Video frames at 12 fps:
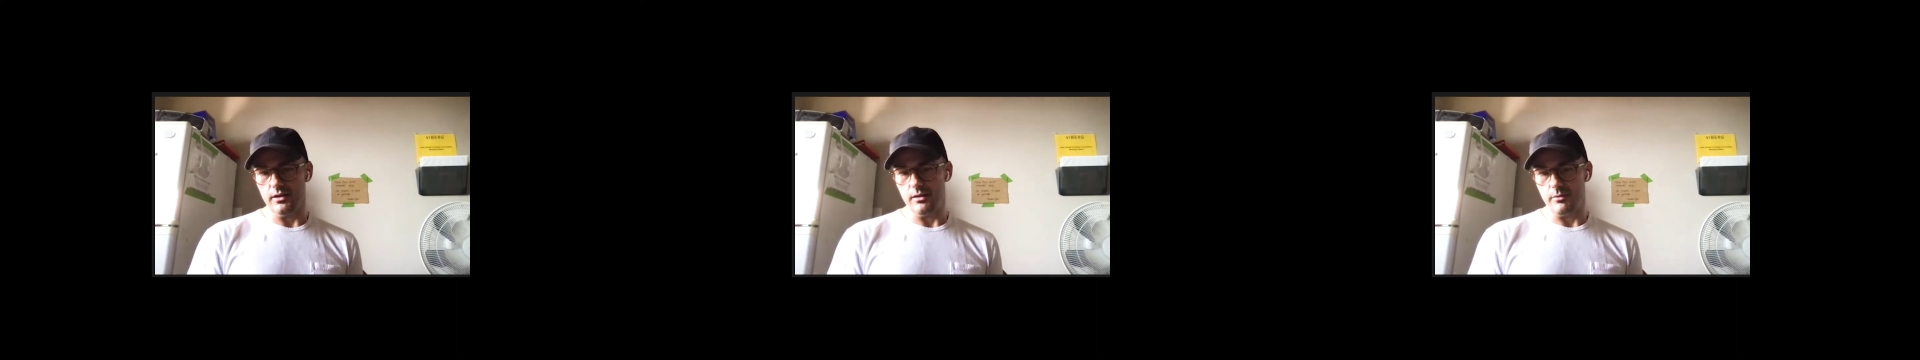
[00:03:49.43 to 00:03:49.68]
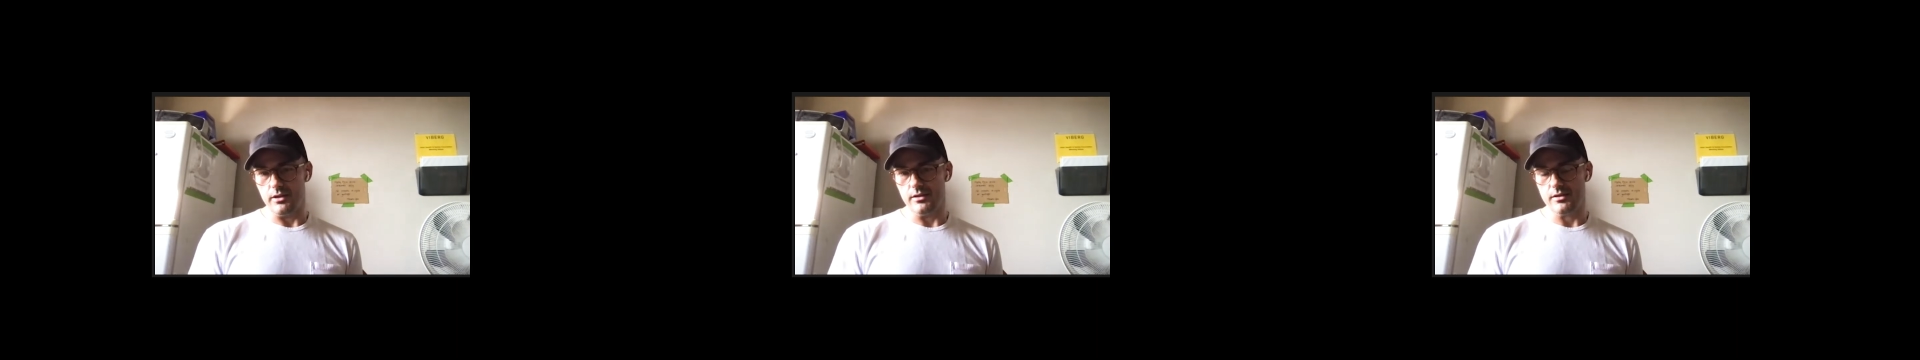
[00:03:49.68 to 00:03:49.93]
I
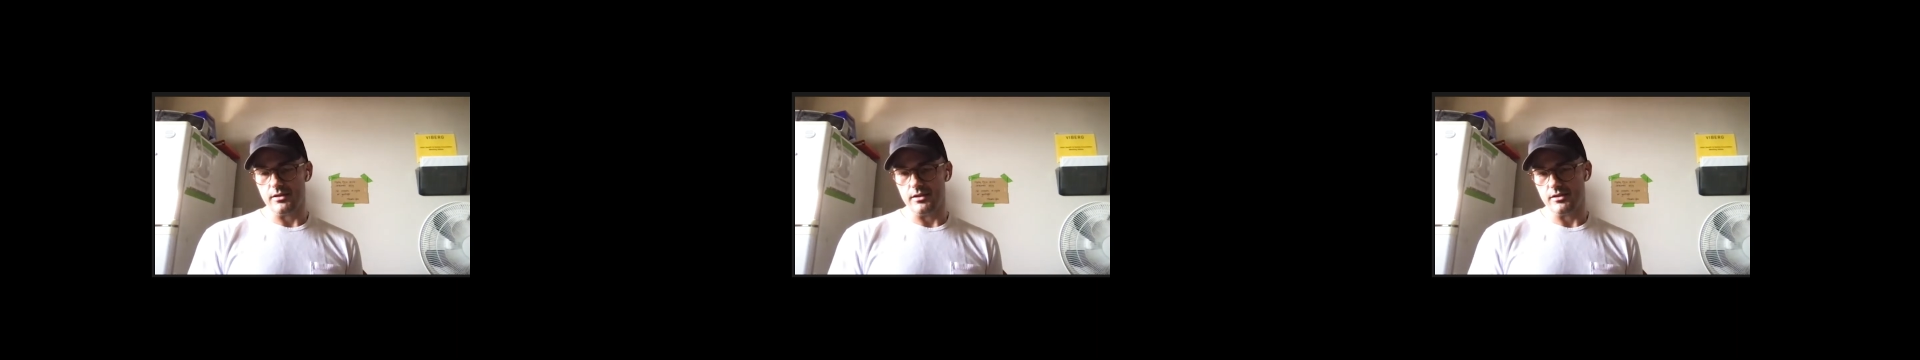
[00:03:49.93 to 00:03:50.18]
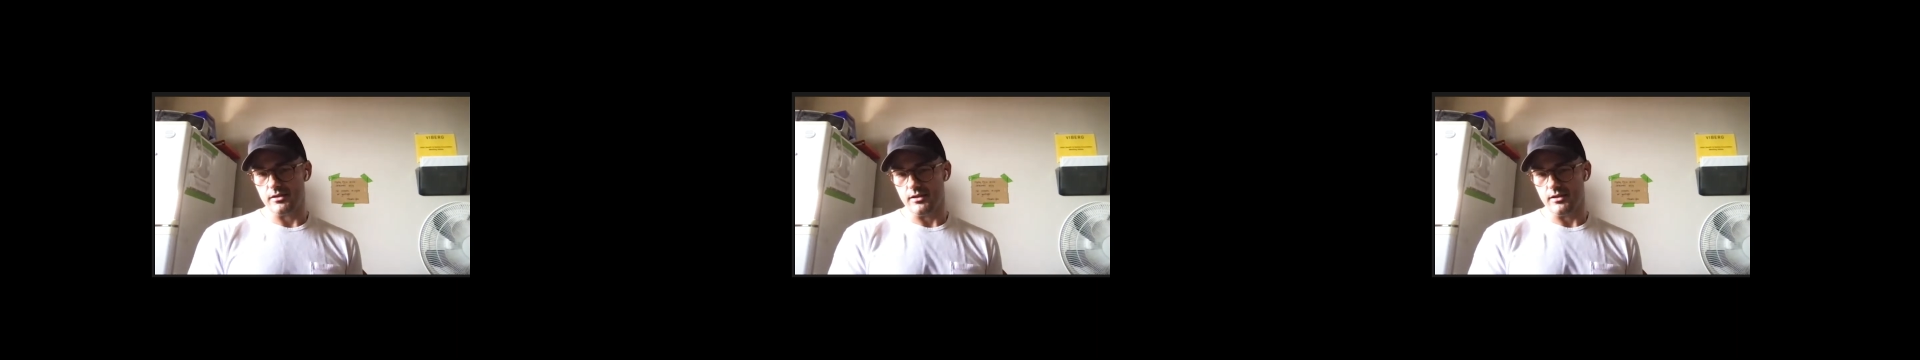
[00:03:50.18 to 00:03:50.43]
mean, it's
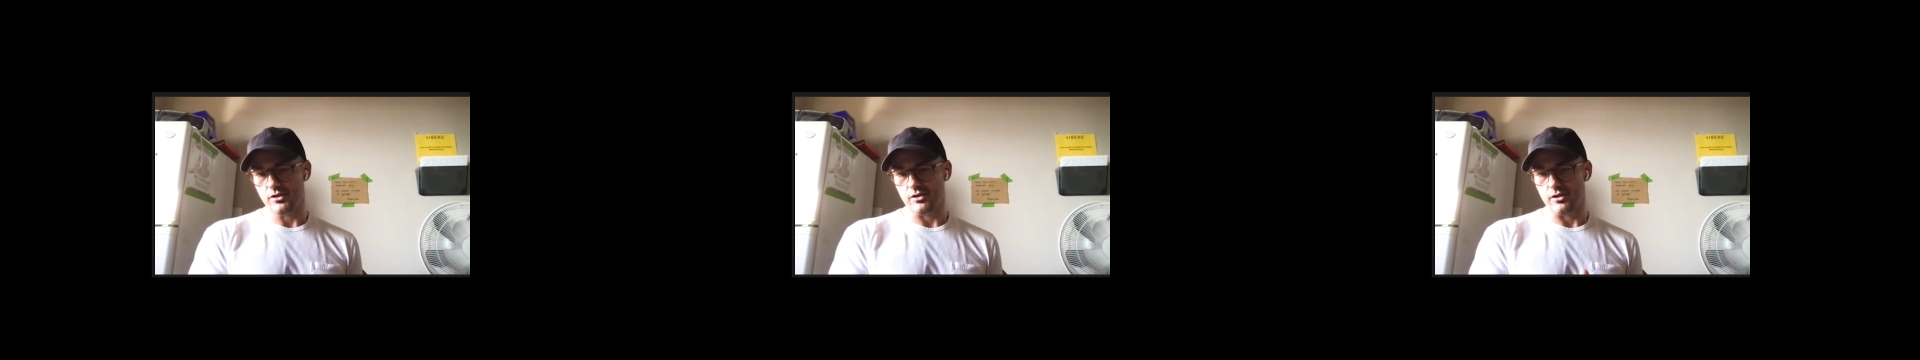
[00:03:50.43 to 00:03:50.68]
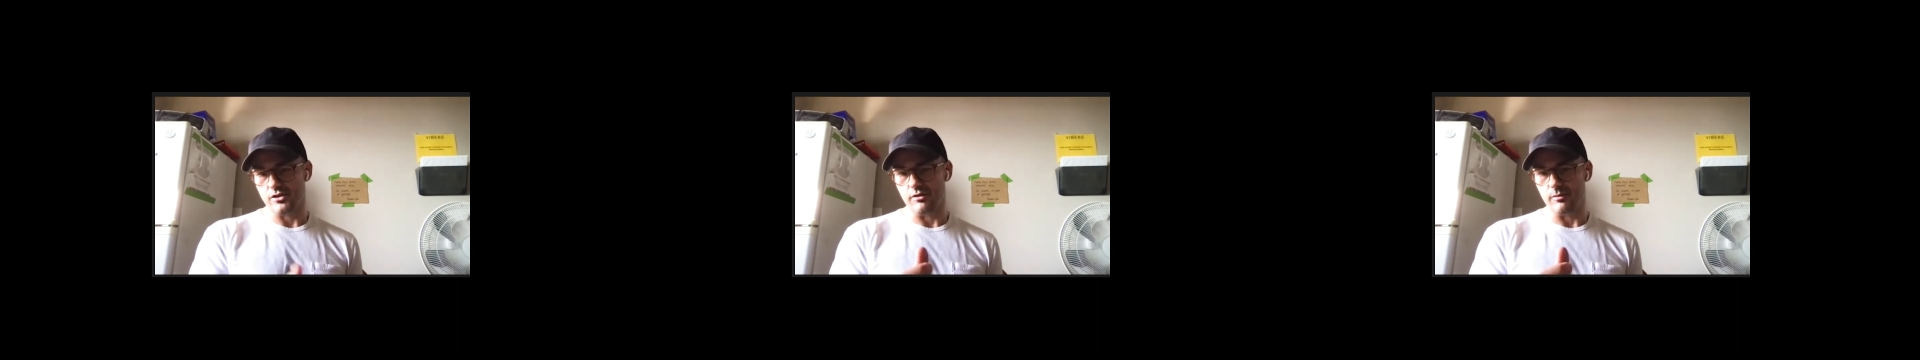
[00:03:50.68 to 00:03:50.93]
the
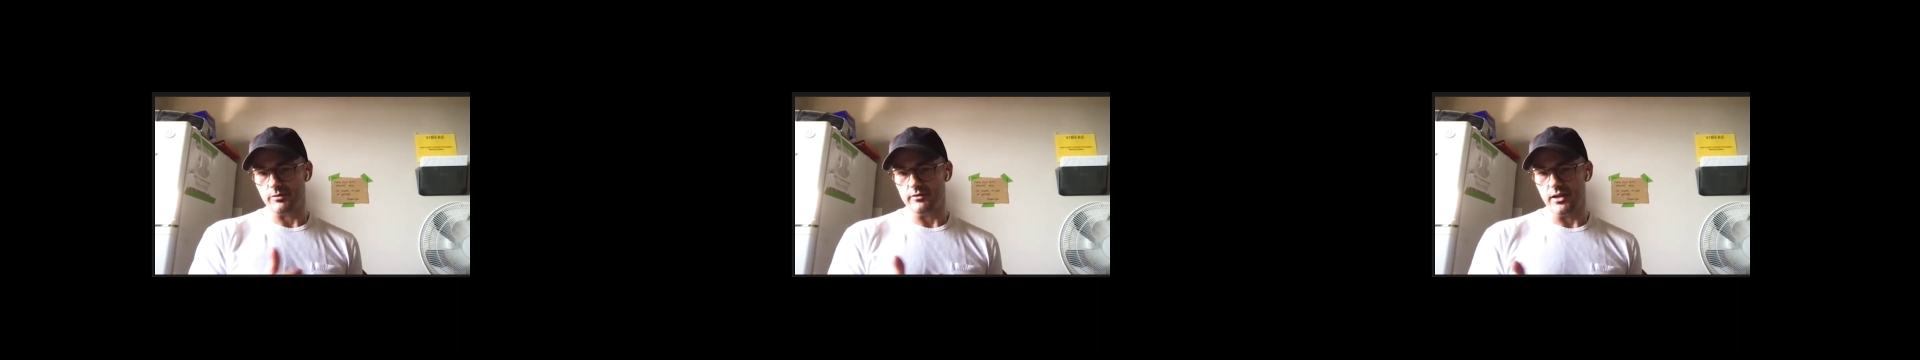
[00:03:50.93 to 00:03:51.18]
strip of